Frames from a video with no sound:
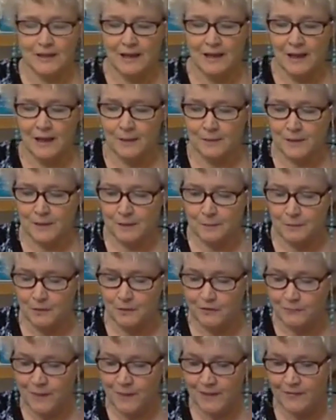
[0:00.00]
I'm going to
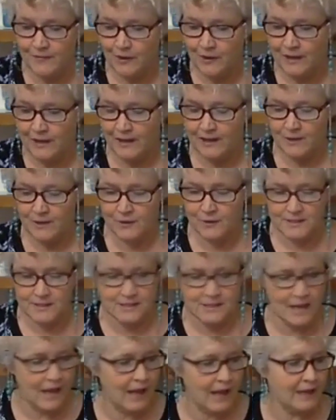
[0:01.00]
move my volcano
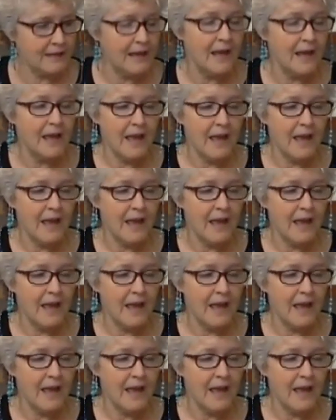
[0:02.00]
aside,